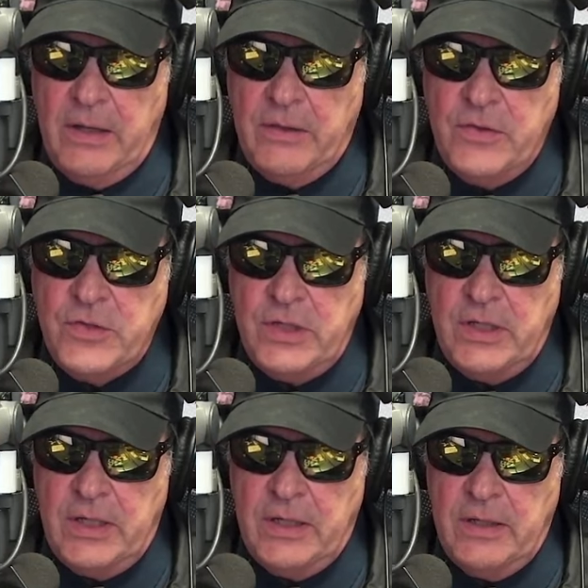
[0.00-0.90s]
energy
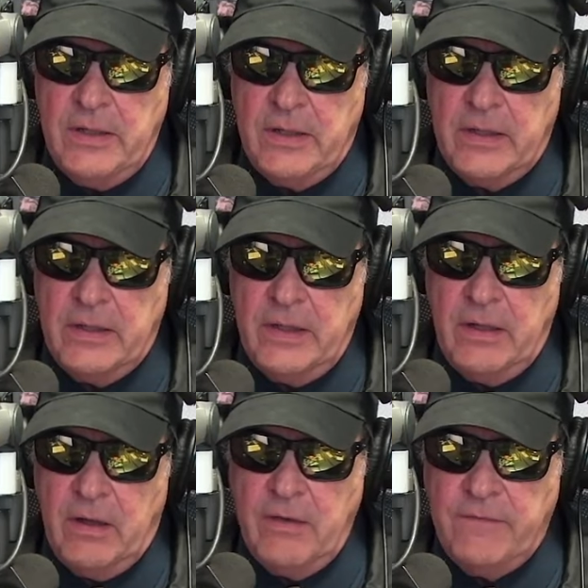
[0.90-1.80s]
and
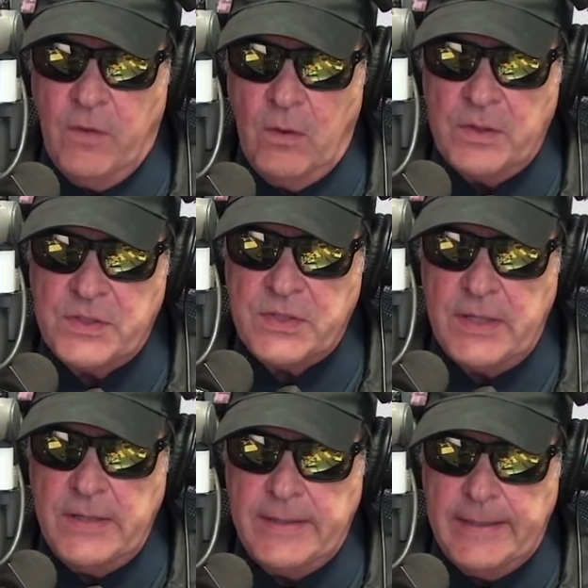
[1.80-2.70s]
high focus,
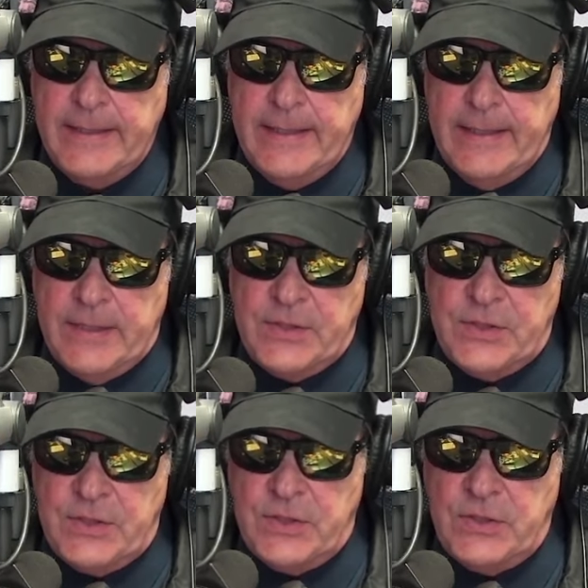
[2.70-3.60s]
and
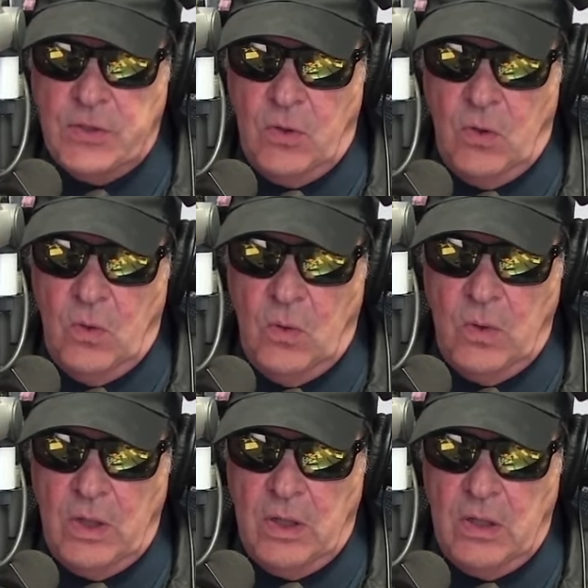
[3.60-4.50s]

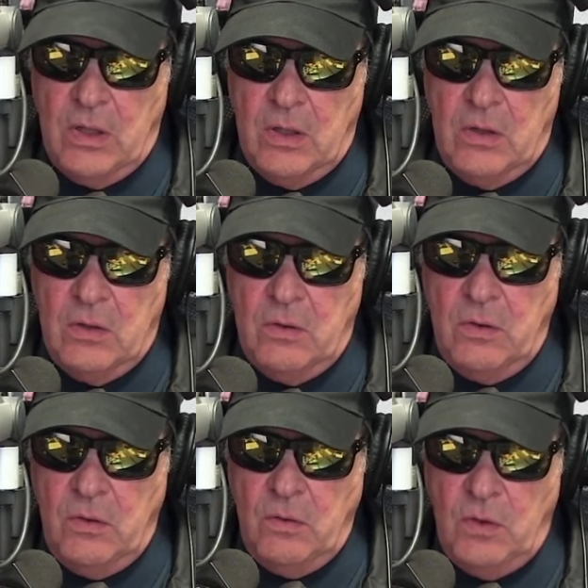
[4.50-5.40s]
so
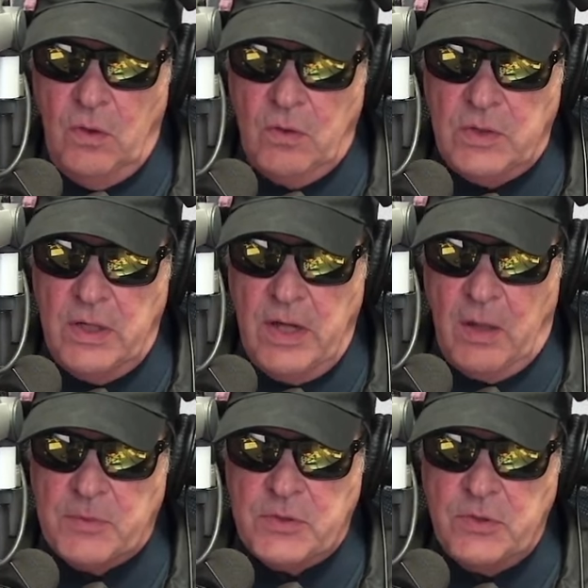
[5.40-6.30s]
you know it
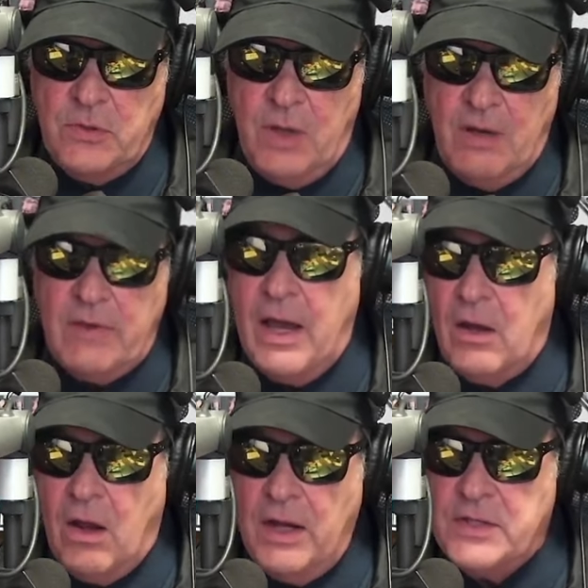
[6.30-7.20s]
helps to have
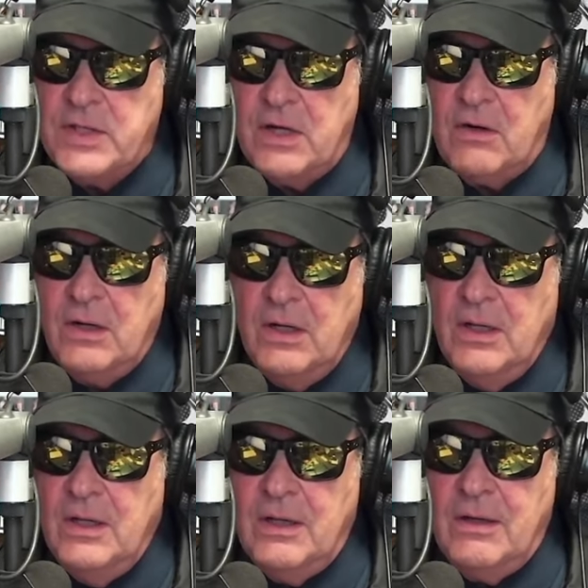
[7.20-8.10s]
allies there.
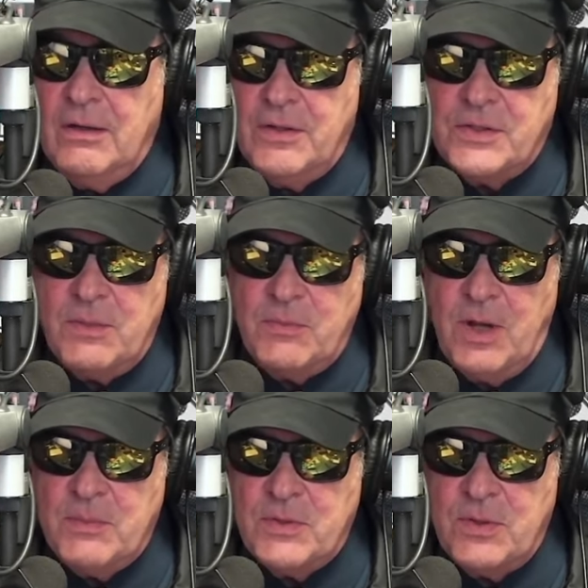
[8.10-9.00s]
Yeah, because
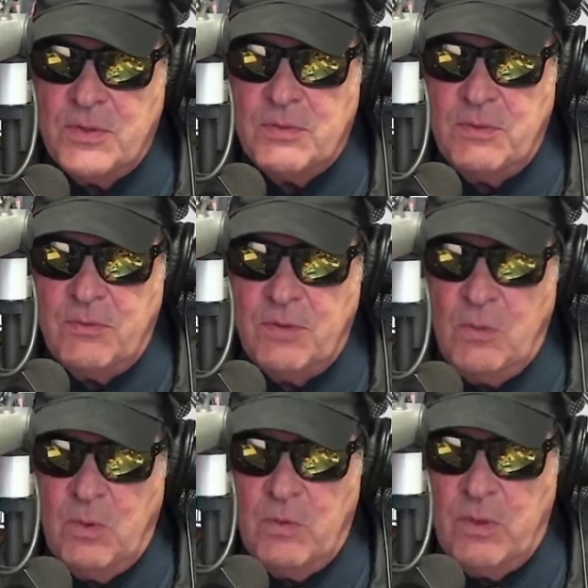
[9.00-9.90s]
sometimes there
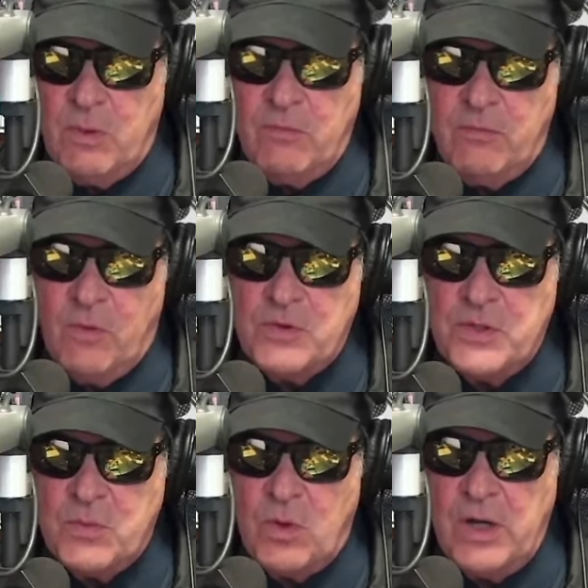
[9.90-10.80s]
were
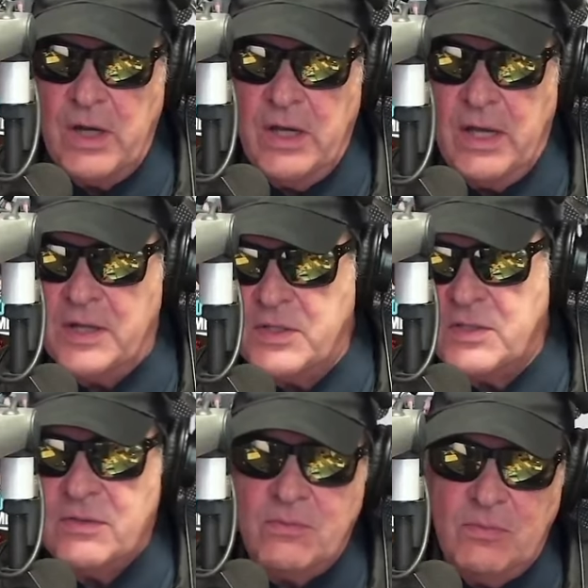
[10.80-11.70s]
forces working
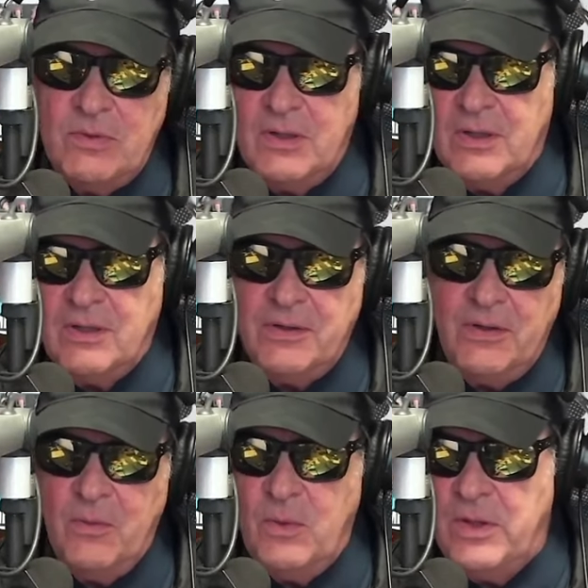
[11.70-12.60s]
against you
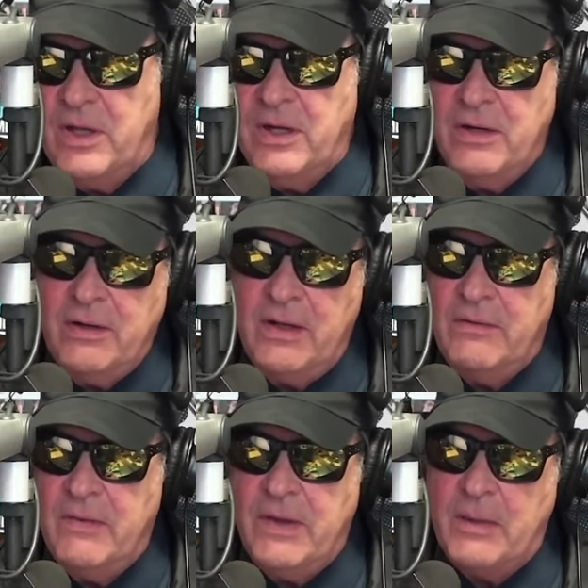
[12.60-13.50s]
know within
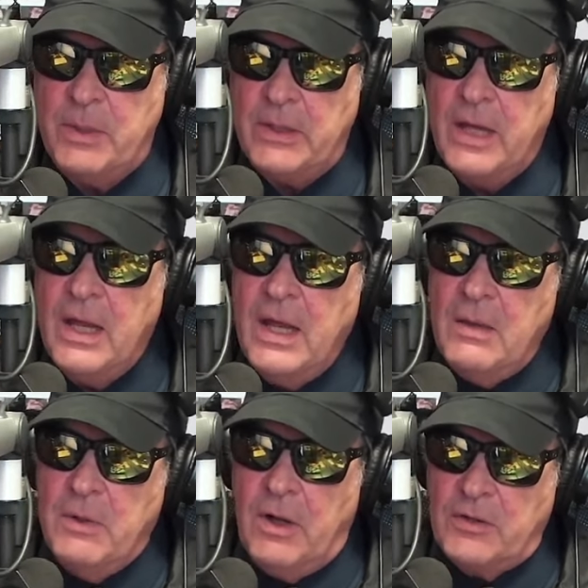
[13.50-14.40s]
and that, but
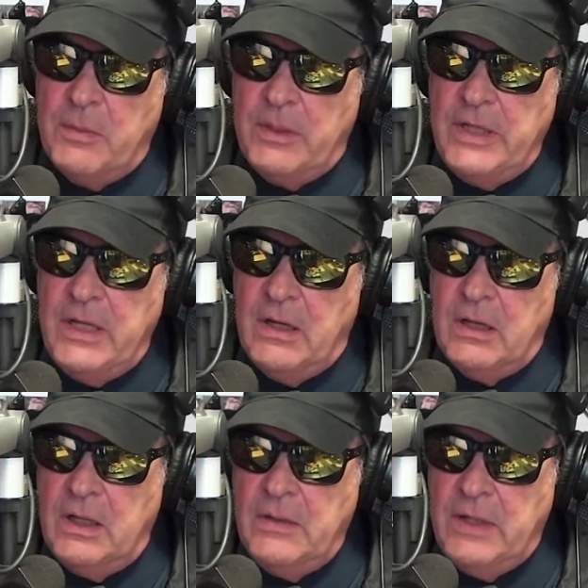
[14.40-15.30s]
ultimately
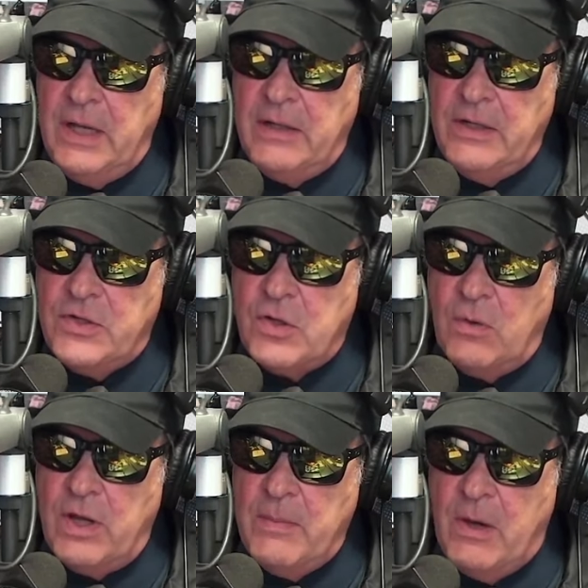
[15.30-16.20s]
in the end each show
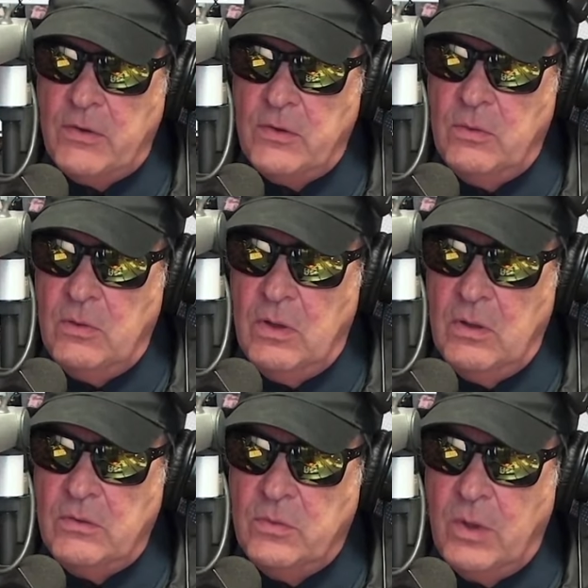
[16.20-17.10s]
came out
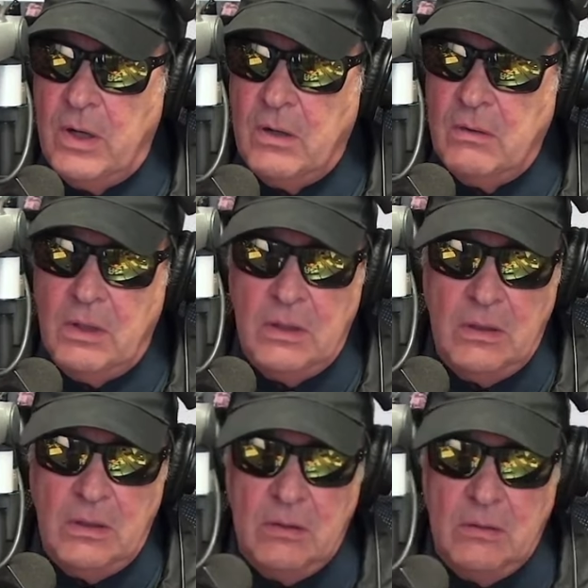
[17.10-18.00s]
to where
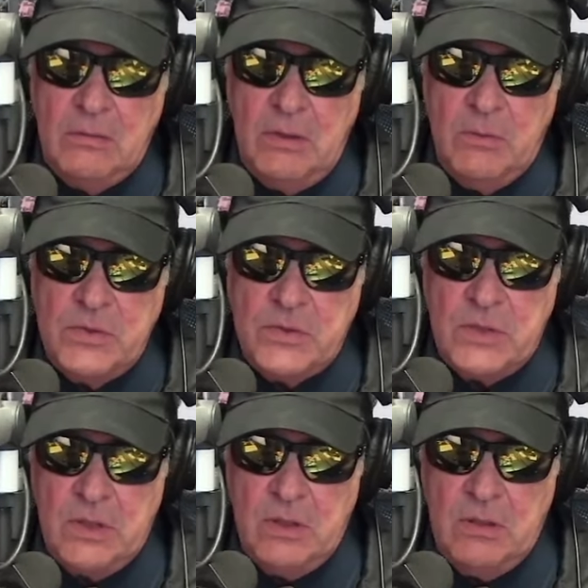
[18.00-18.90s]
it was
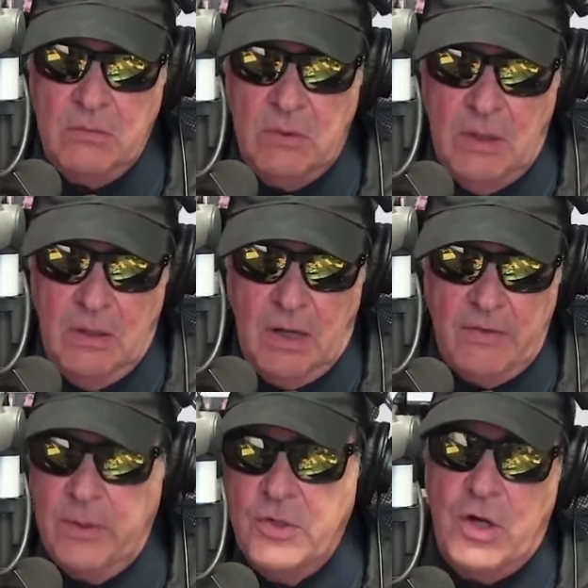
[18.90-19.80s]

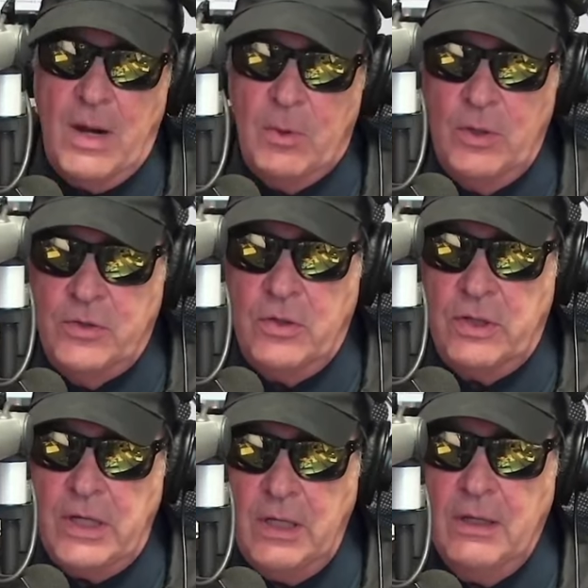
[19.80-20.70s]
either a jam or a
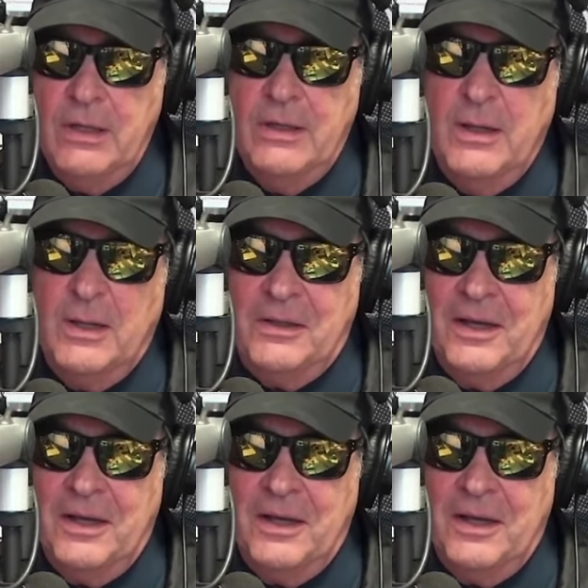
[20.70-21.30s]
turkey. Right.